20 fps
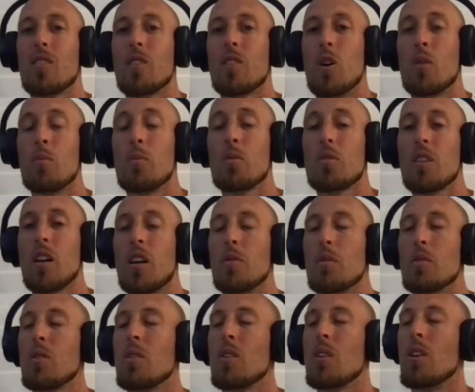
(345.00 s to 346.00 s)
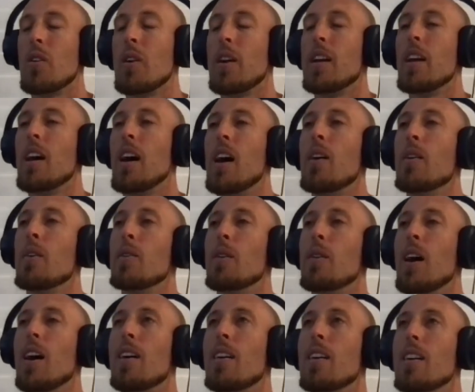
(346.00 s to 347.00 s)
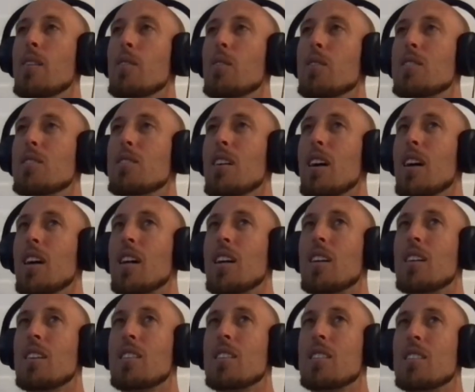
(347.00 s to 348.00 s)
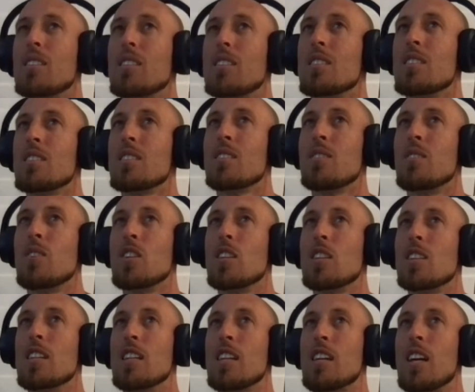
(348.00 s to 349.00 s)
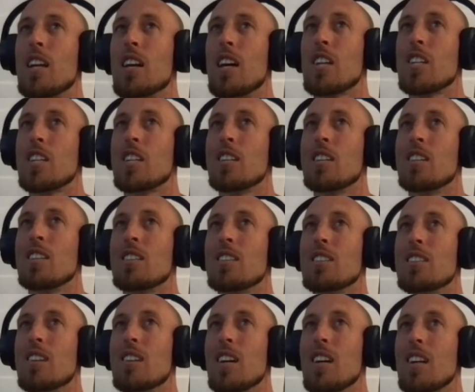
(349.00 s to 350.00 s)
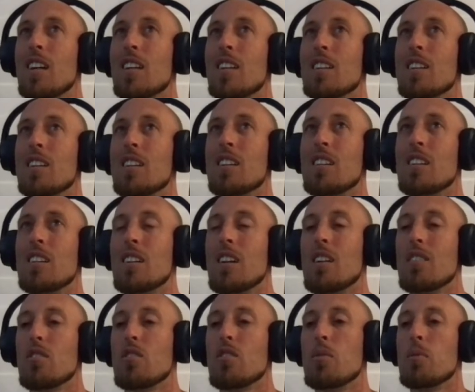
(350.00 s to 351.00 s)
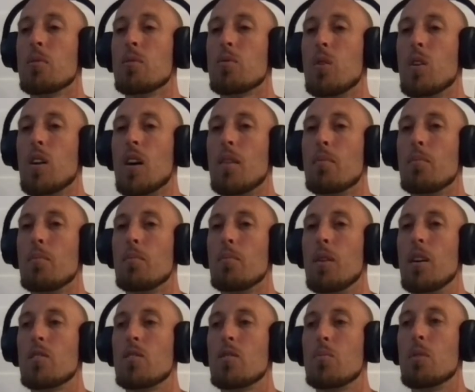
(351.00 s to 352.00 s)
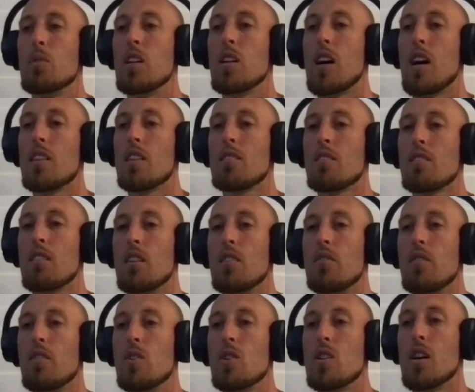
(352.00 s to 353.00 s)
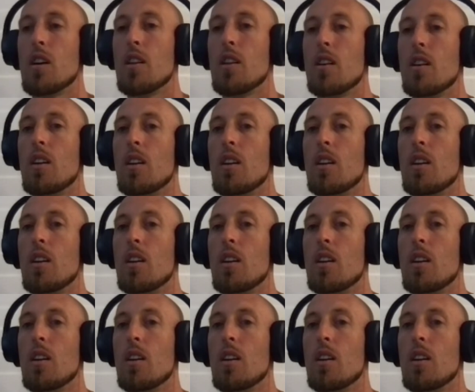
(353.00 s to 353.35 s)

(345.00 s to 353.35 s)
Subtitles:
almost kind of what's going on right now in reality, where it's like, we just need connection. Like, as humans, we're not meant to be isolated from each other.